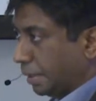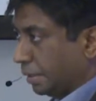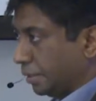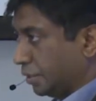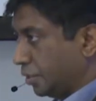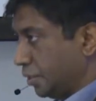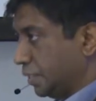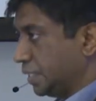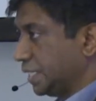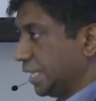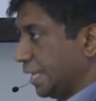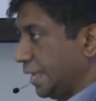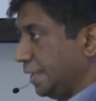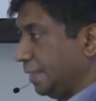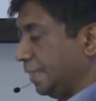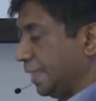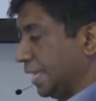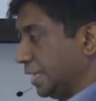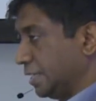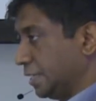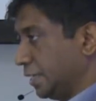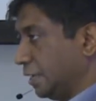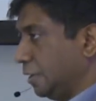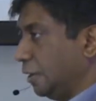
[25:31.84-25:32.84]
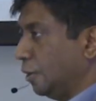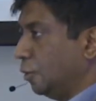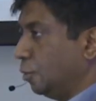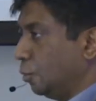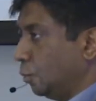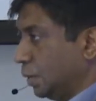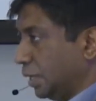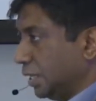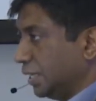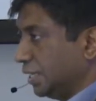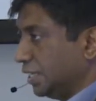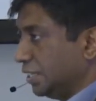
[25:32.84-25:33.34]
contain that hello
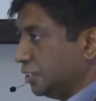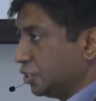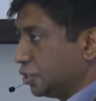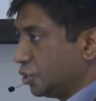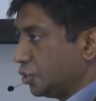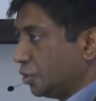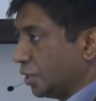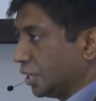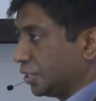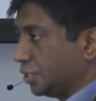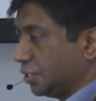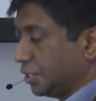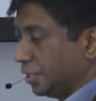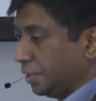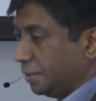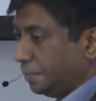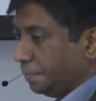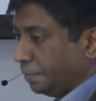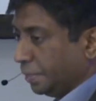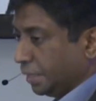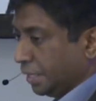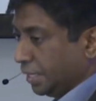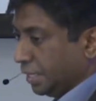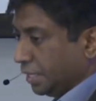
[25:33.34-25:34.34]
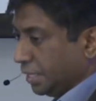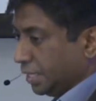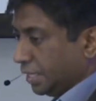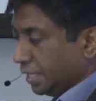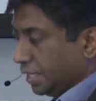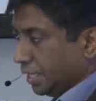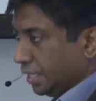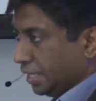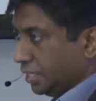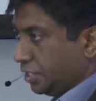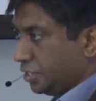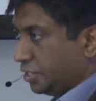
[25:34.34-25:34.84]
world instruction.
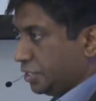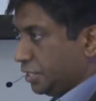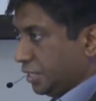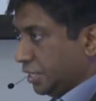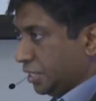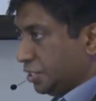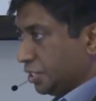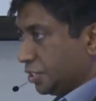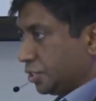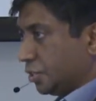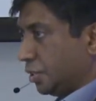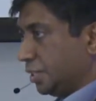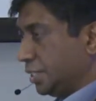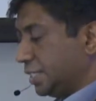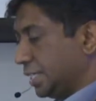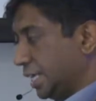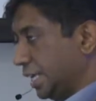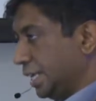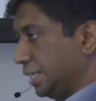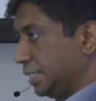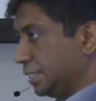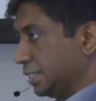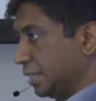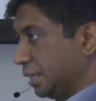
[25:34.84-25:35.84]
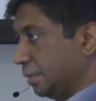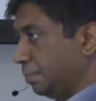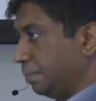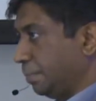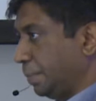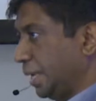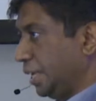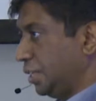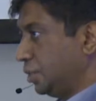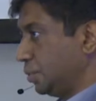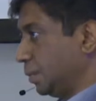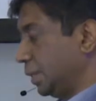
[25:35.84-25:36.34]
It just contains a
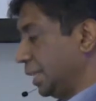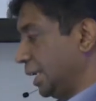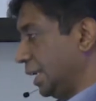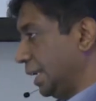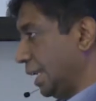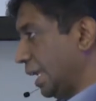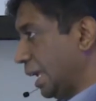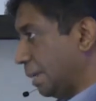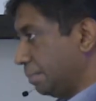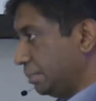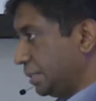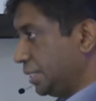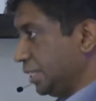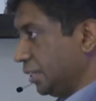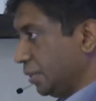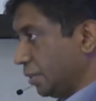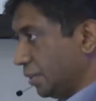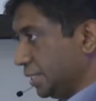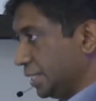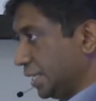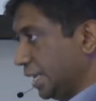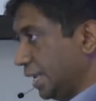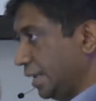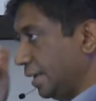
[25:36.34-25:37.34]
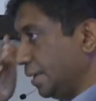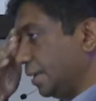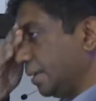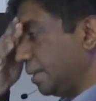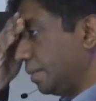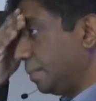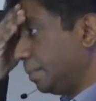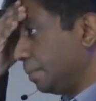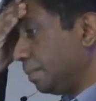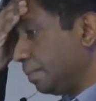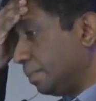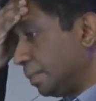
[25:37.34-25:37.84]
page with an empty container.